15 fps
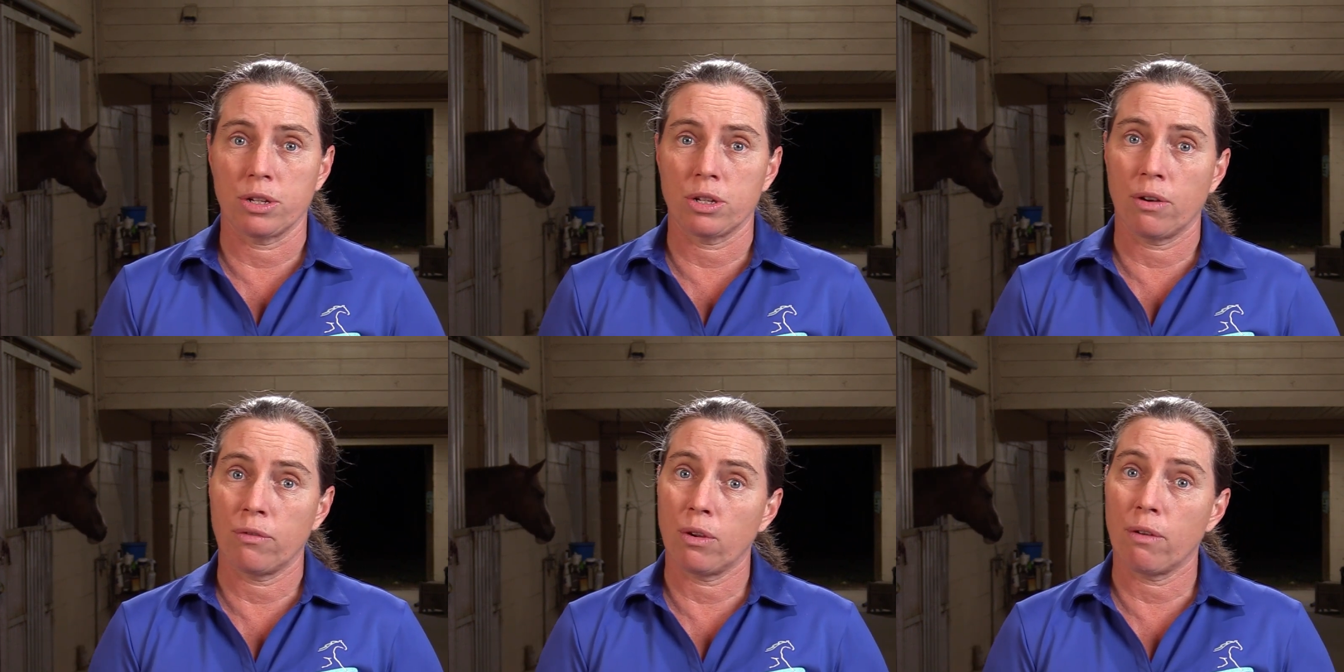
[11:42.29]

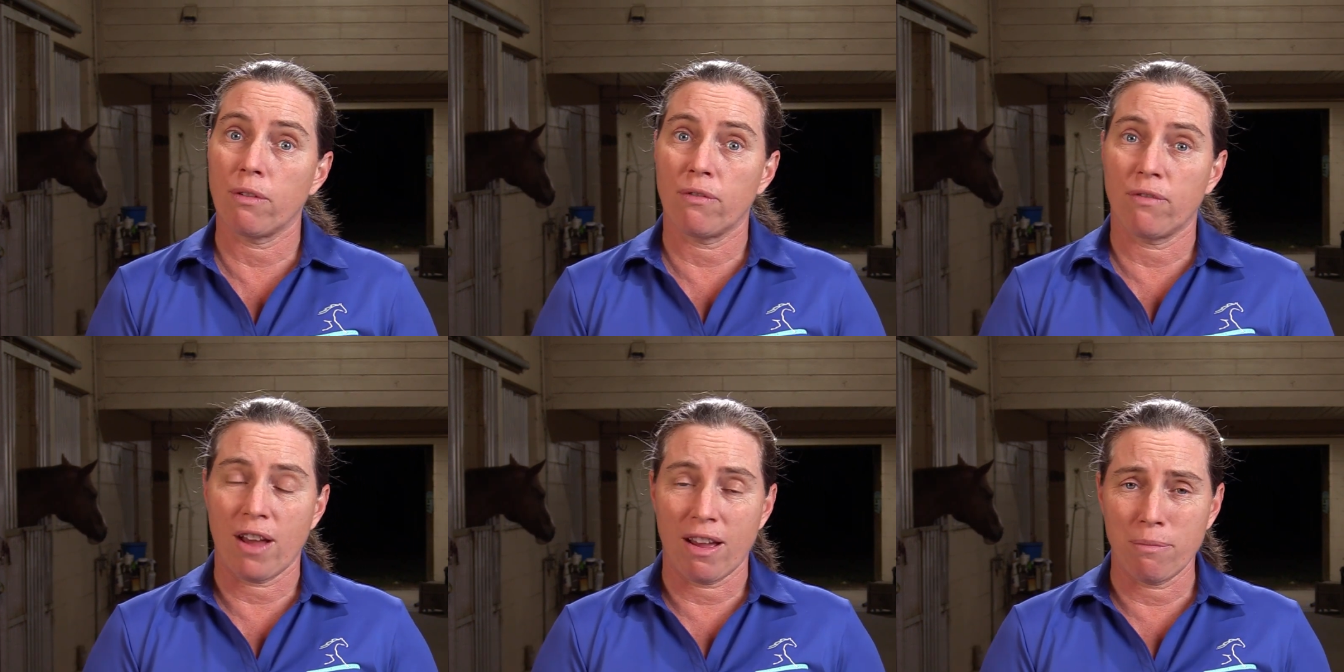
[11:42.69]
So if you have
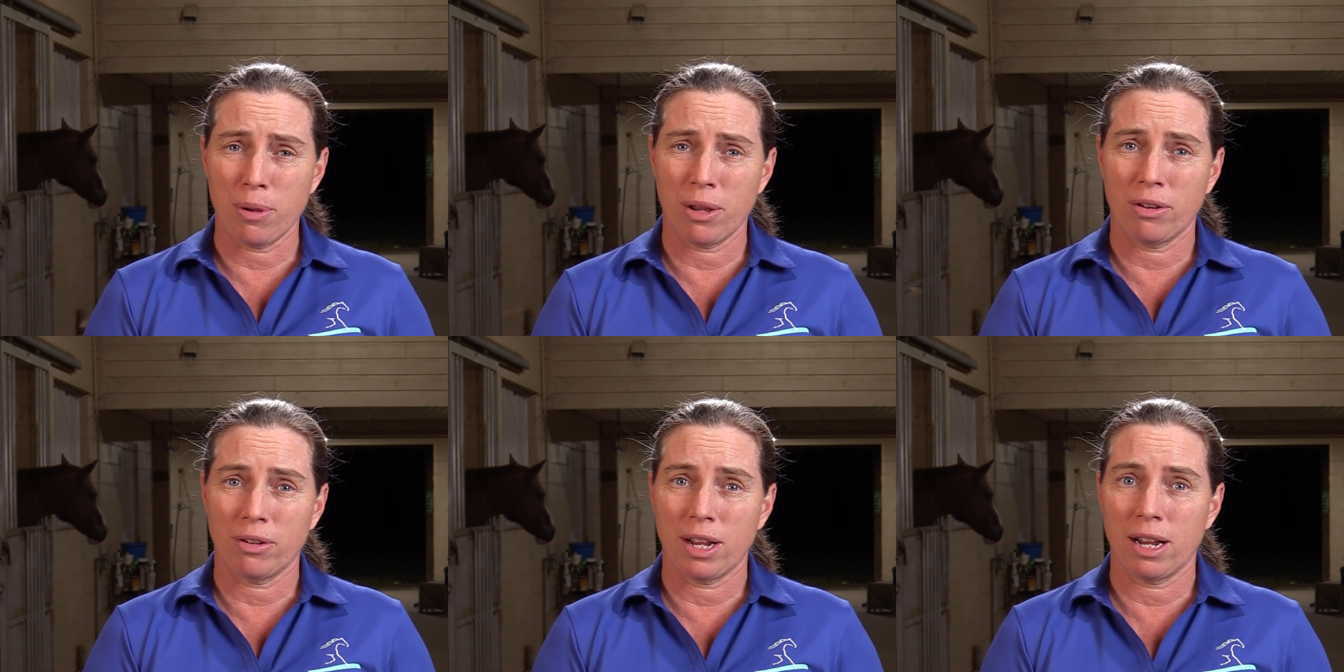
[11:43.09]
a
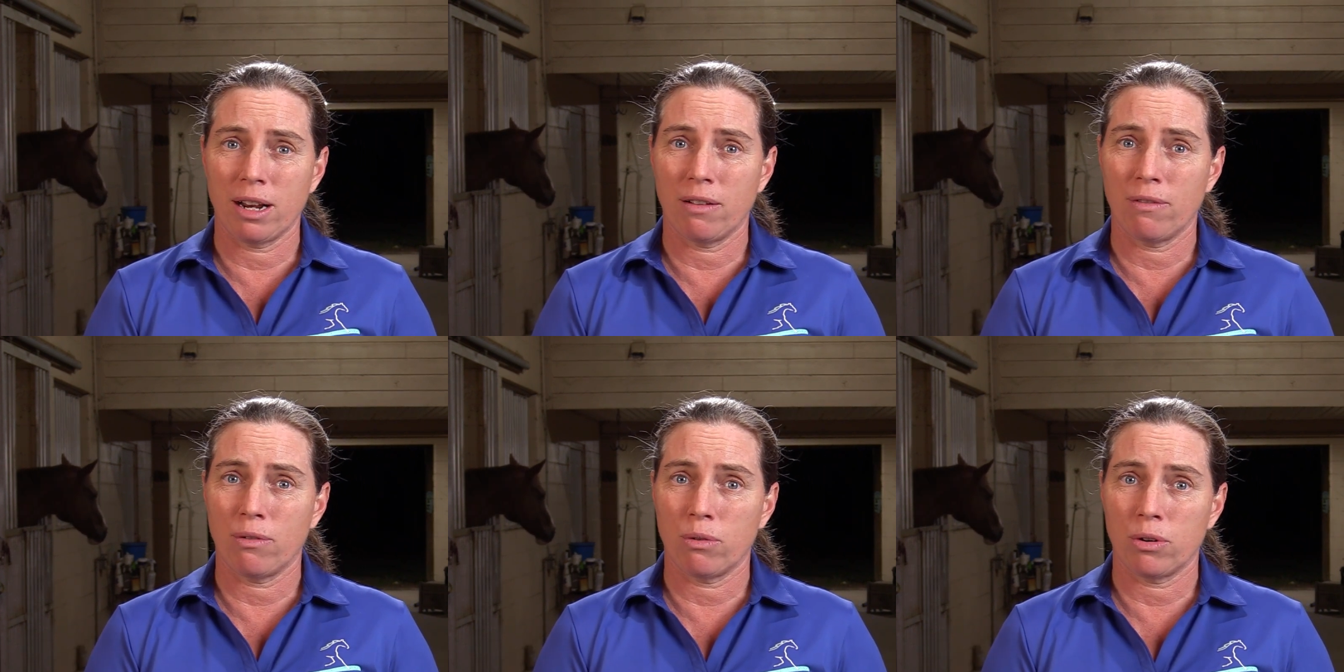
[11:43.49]
5-panel
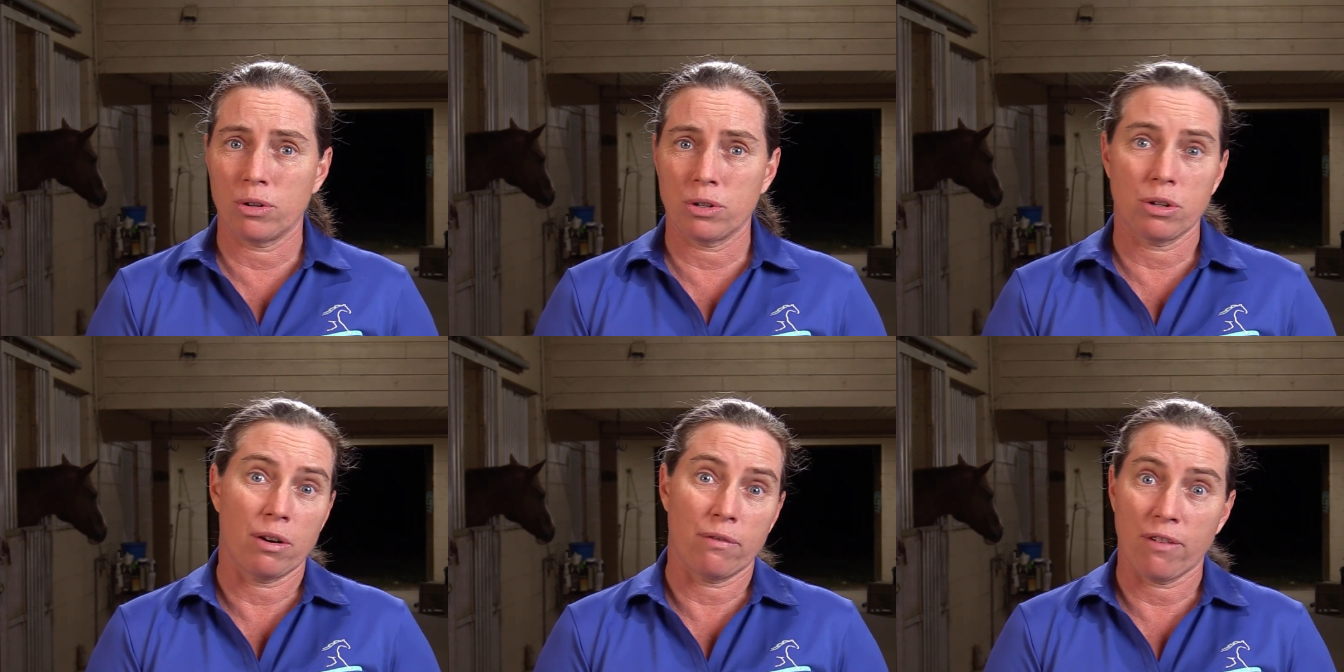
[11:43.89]
negative
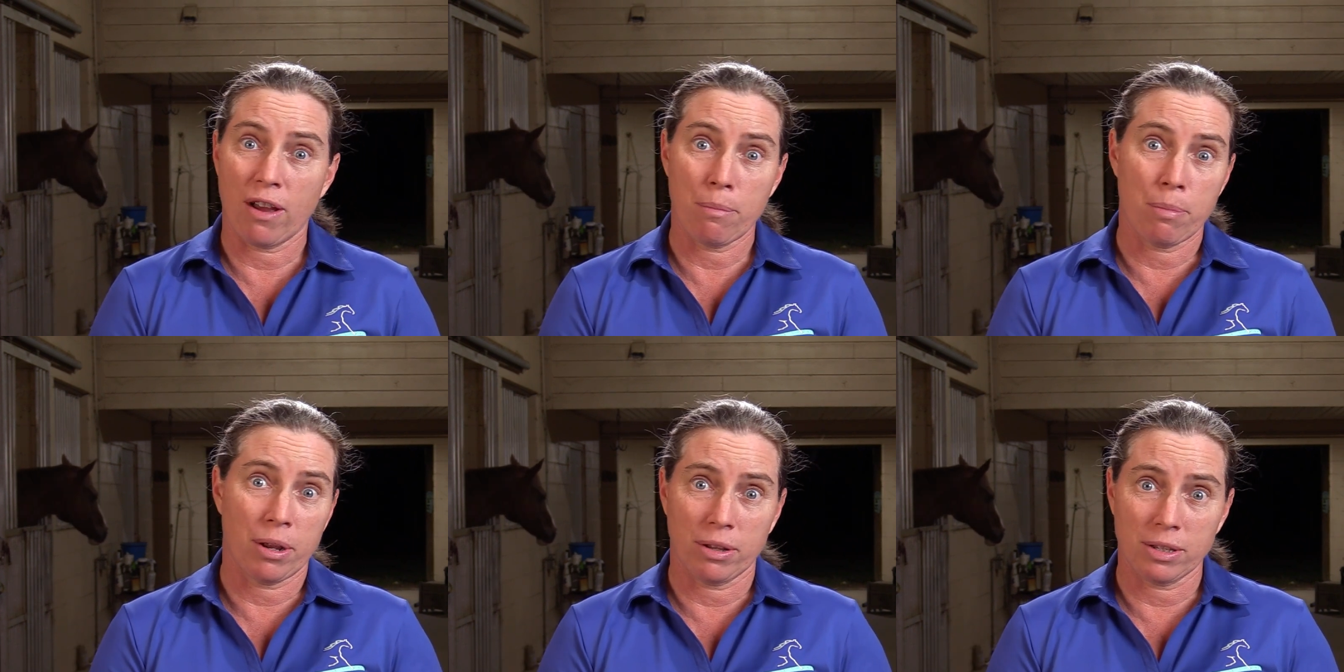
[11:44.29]
horse or a
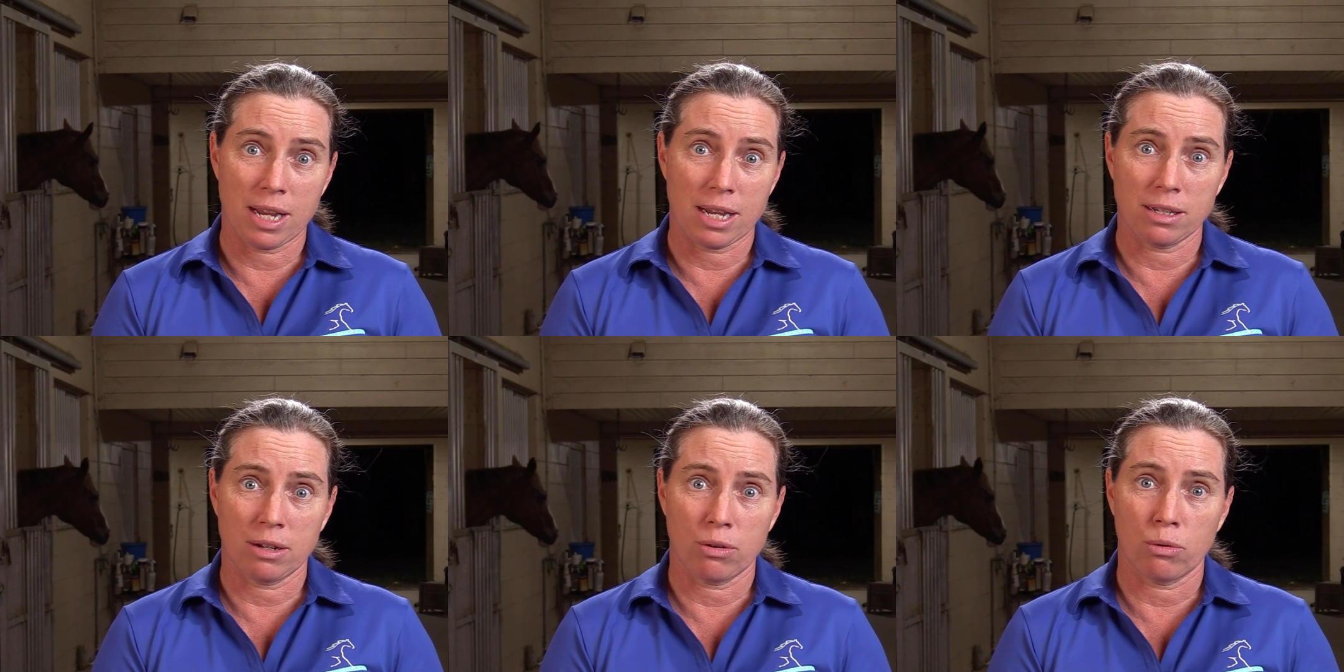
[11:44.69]
5-panel
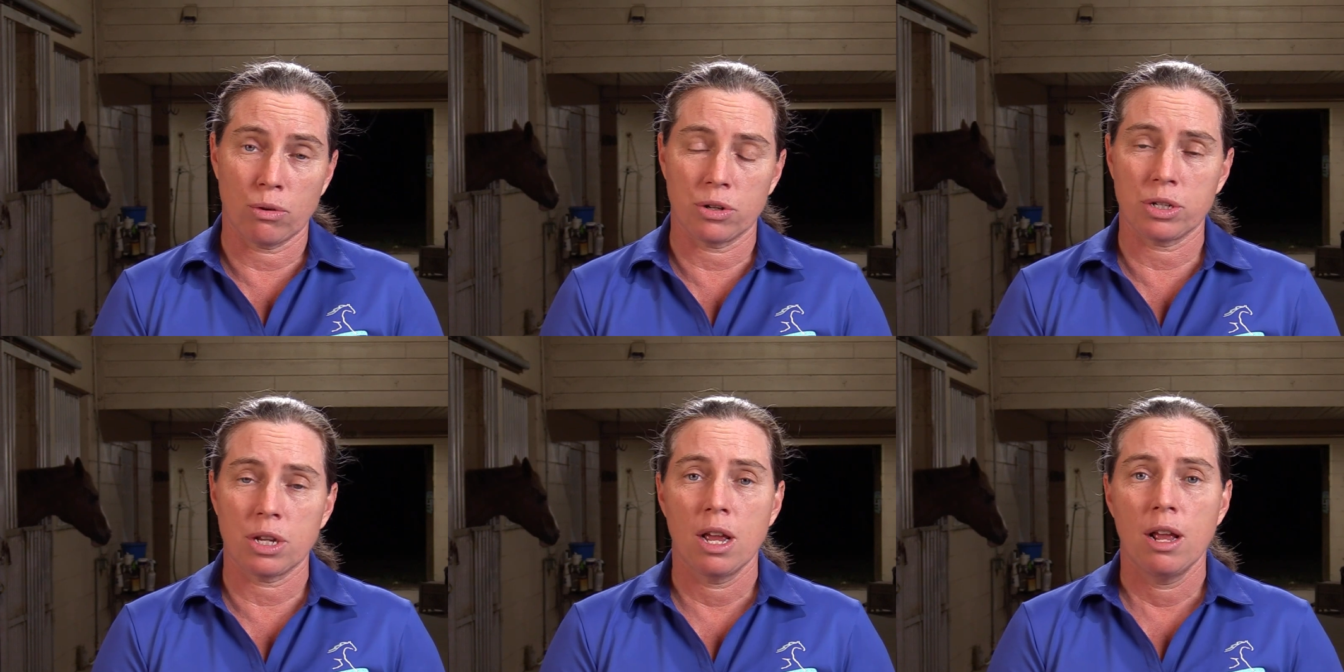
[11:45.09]
tested
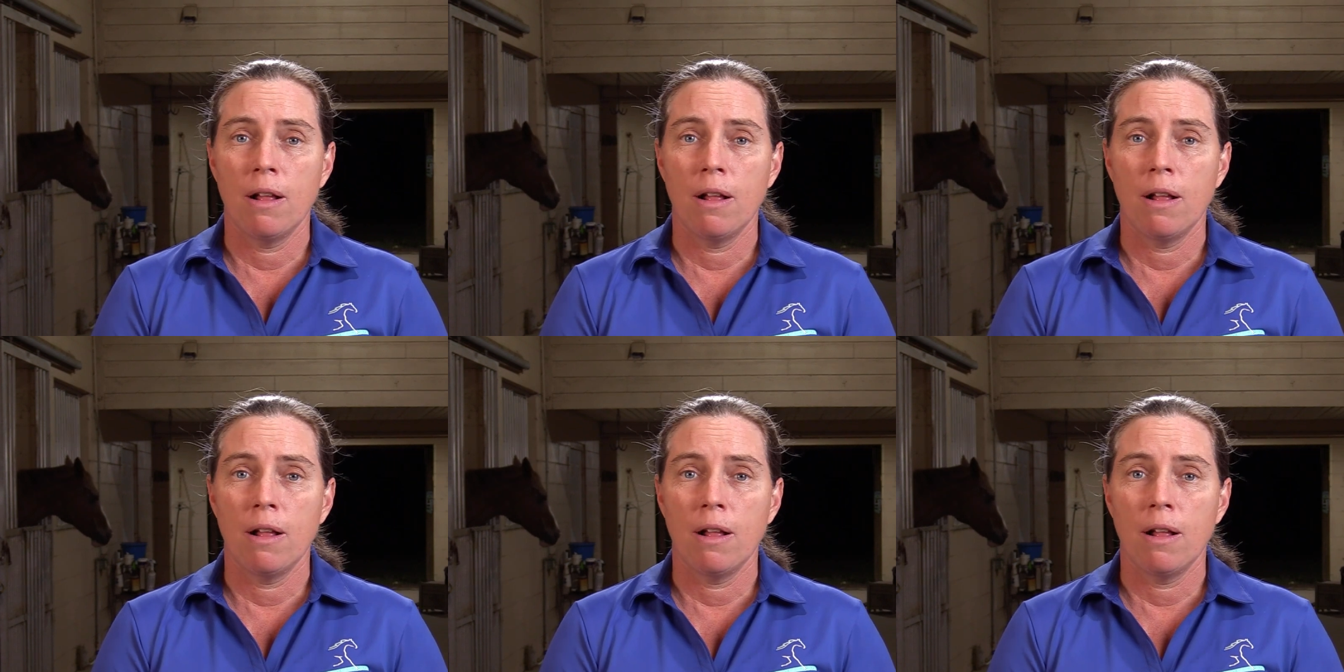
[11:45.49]
horse,